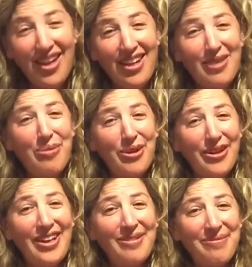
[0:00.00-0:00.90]
And it's
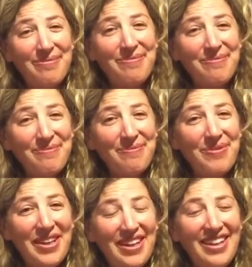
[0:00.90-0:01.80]
burning.
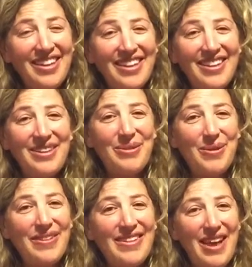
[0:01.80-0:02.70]
This
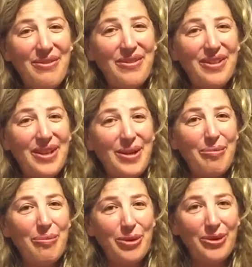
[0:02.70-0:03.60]
one's definitely
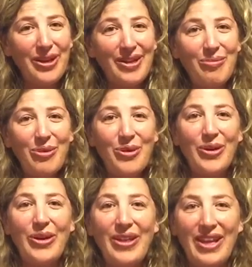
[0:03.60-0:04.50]
burning
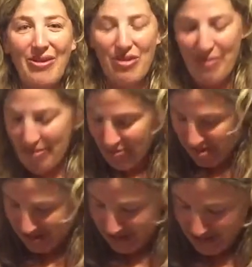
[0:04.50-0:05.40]
more than I
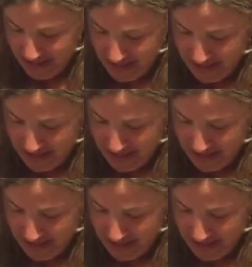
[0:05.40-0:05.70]
remember